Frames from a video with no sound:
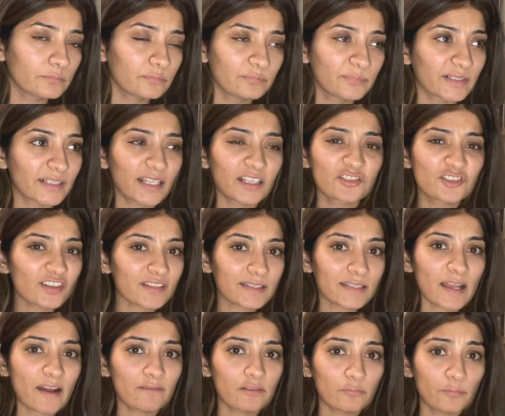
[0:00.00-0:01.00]
but I'll just
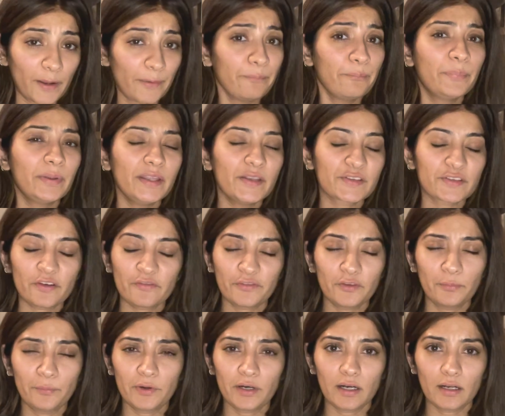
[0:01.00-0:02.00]
have one piece of the
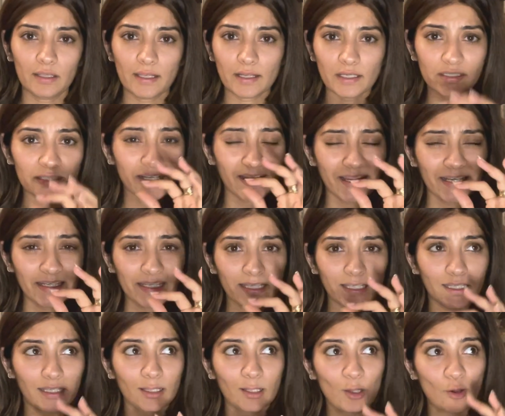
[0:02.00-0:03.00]
bar, like a
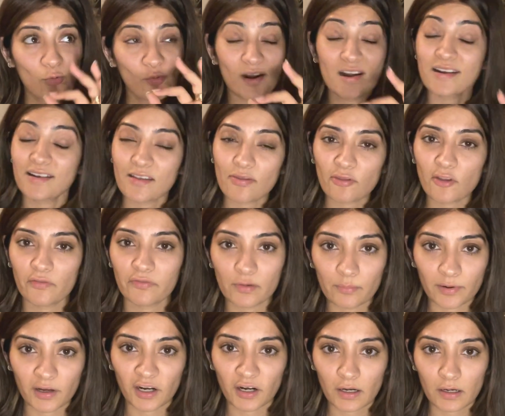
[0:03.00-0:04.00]
tiny 1/10 of a
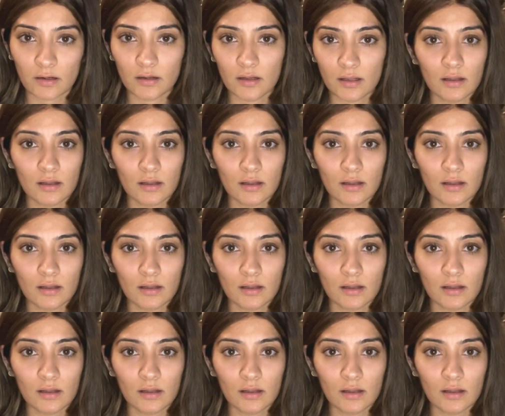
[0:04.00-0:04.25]
bar